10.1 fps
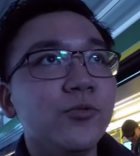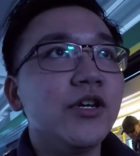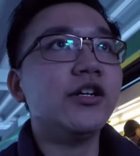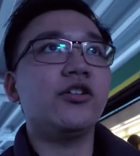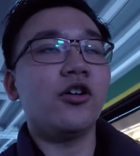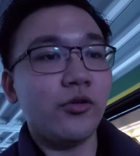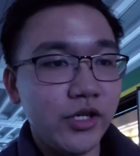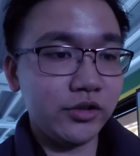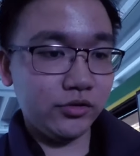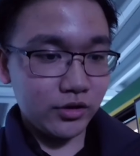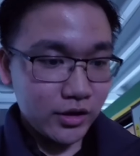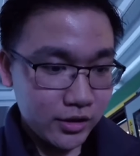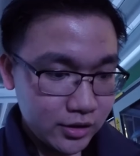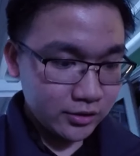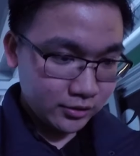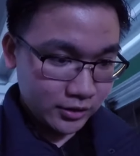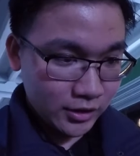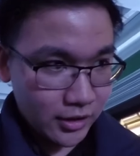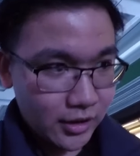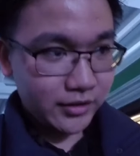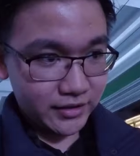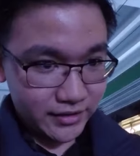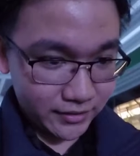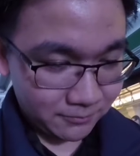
We are going to the